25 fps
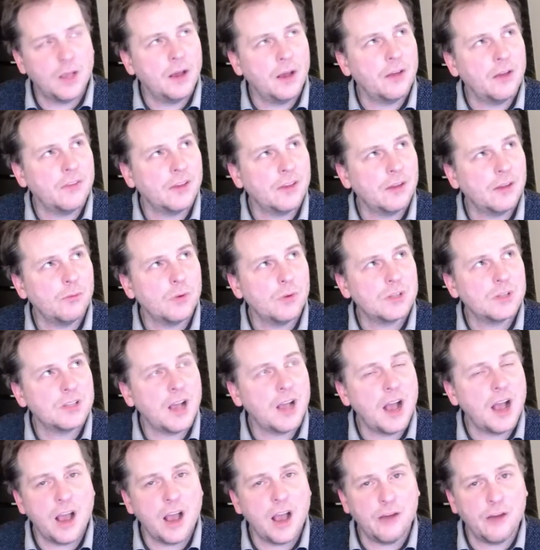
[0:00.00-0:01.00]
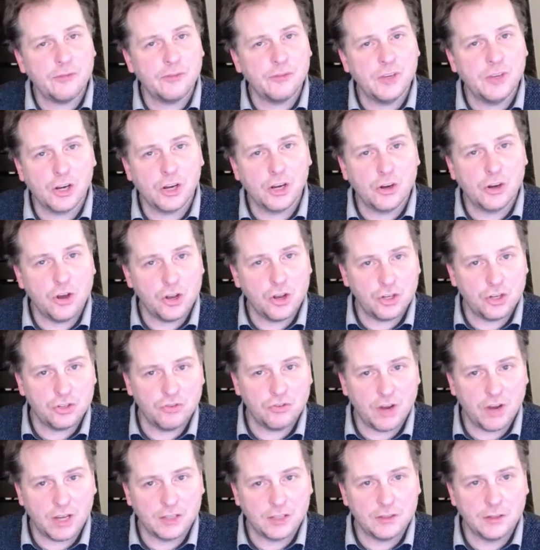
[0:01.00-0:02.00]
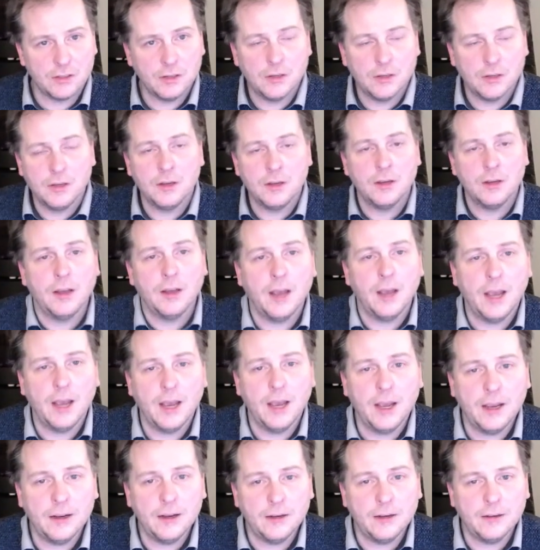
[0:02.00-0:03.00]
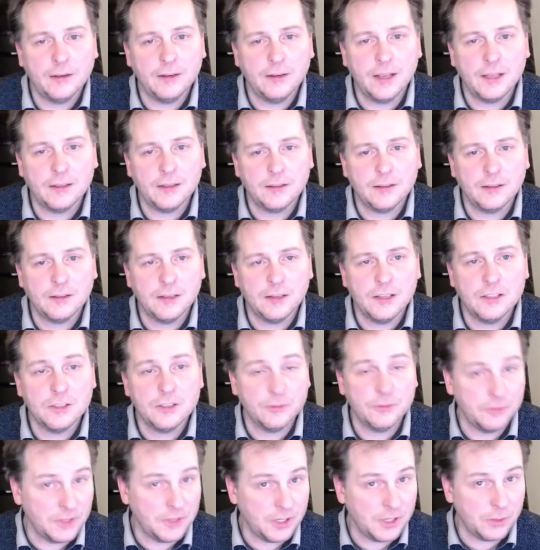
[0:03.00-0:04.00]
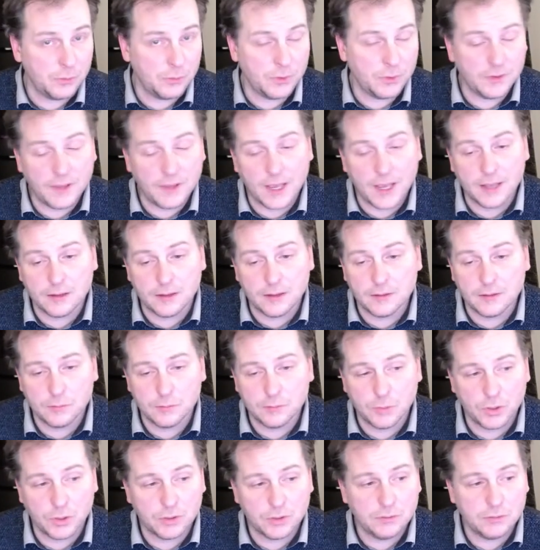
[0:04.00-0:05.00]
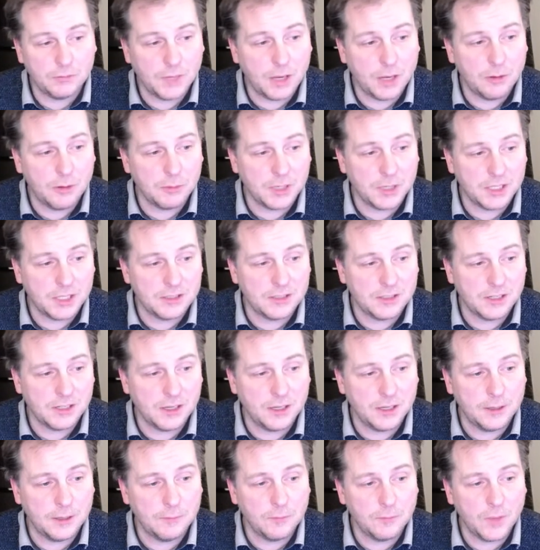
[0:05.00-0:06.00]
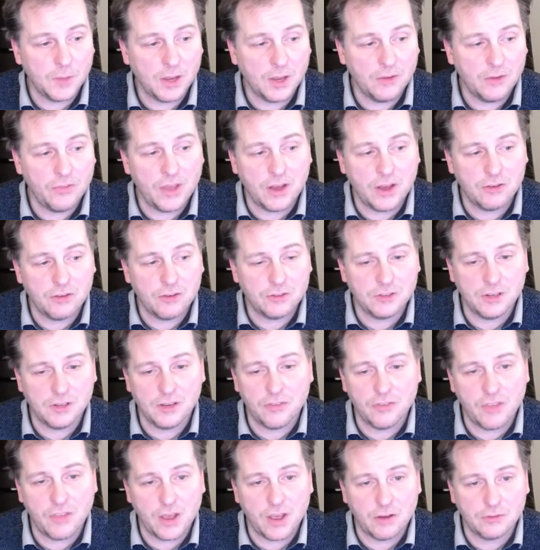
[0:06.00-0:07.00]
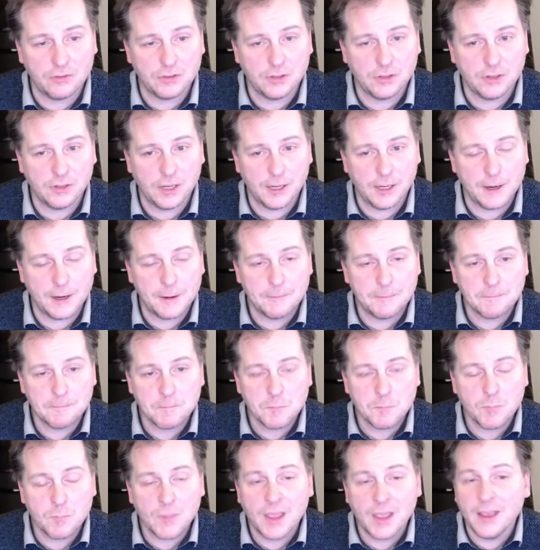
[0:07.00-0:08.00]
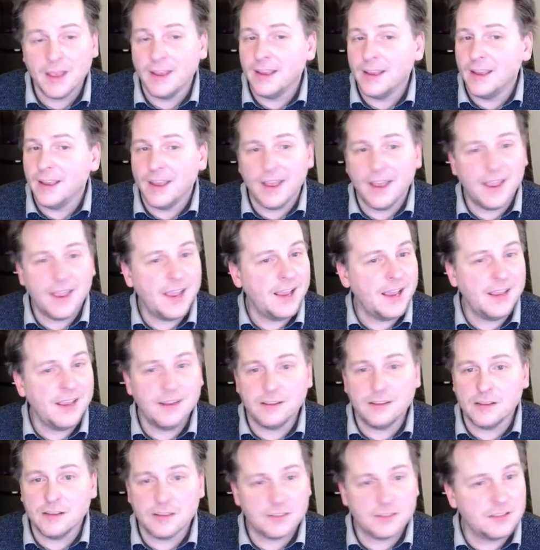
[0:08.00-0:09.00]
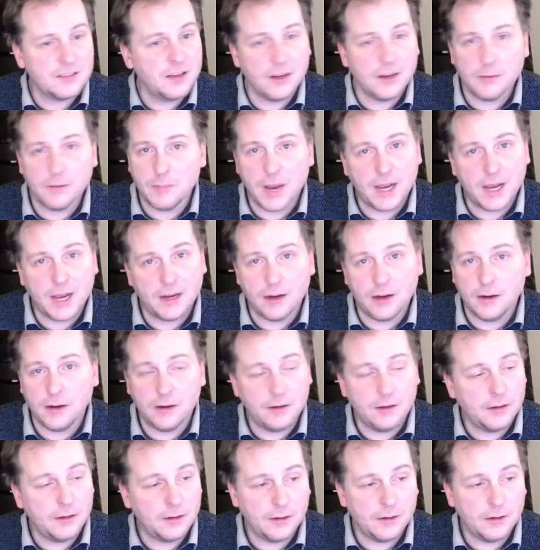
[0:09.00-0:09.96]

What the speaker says: think it was a half-year contract, and that interfered with that. But now I'm getting a 1000, and it does not matter.